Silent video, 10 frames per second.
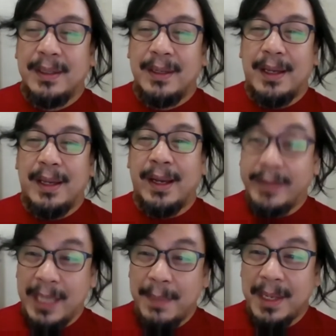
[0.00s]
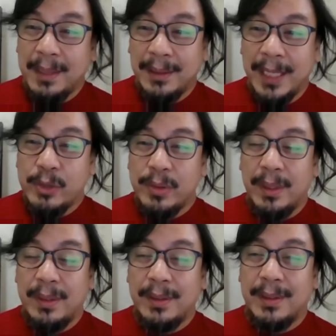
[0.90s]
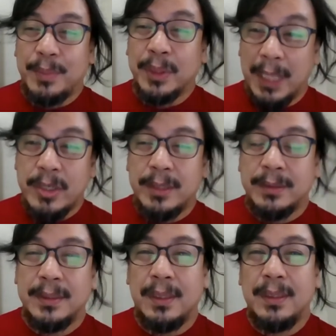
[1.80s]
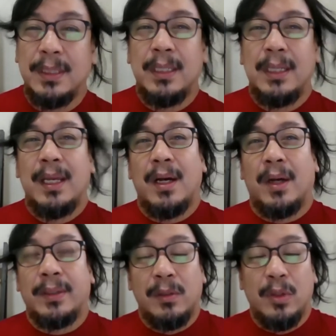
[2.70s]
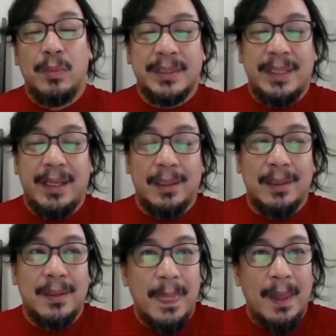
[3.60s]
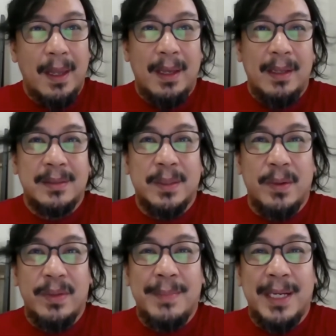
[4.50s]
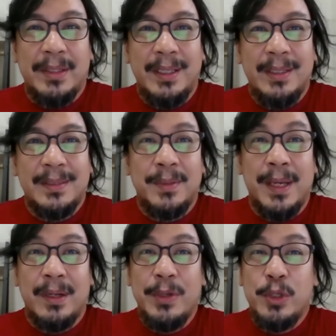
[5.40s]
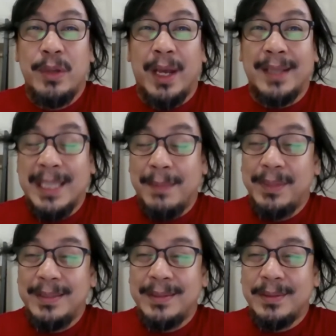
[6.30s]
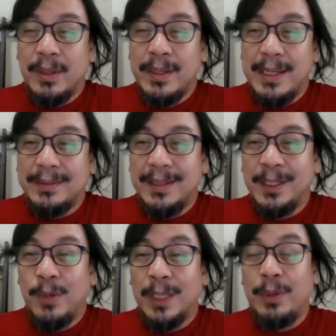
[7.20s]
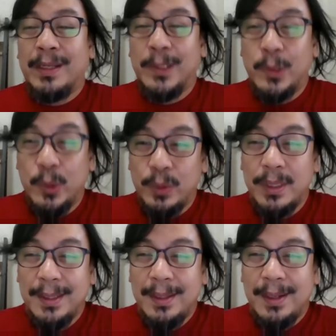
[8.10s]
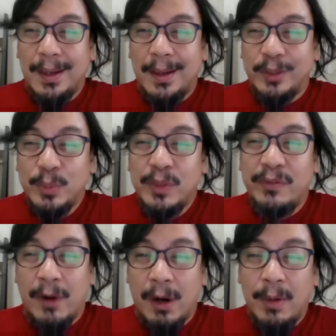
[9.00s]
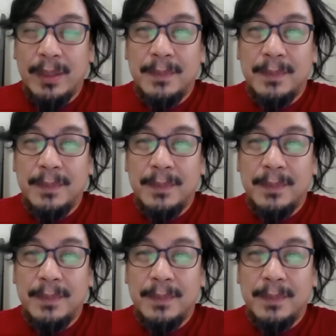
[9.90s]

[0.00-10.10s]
academic intellectual production on a global scale. So the matter is whether we should accept this or not and what we can do to move forward.